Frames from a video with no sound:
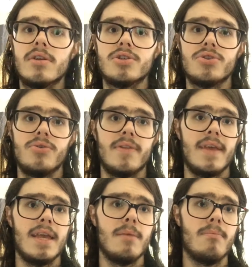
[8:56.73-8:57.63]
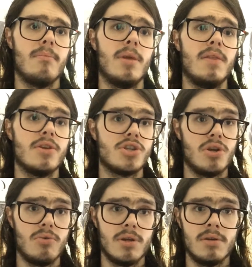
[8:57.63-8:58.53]
shoots him in the
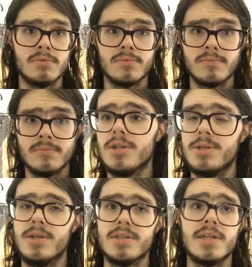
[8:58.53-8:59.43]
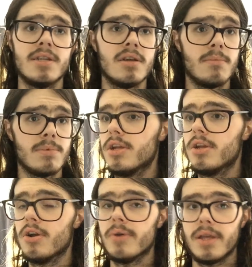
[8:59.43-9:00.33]
shoulder, but she doesn't end up
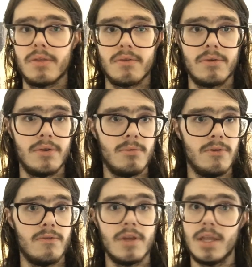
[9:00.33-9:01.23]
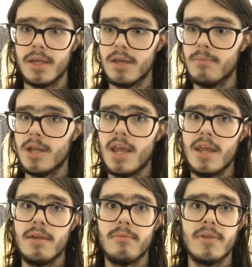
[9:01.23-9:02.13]
going through with killing him, and
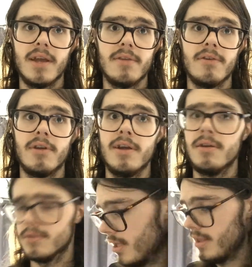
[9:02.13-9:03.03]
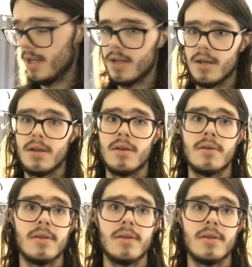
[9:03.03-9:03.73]
he takes her out. And then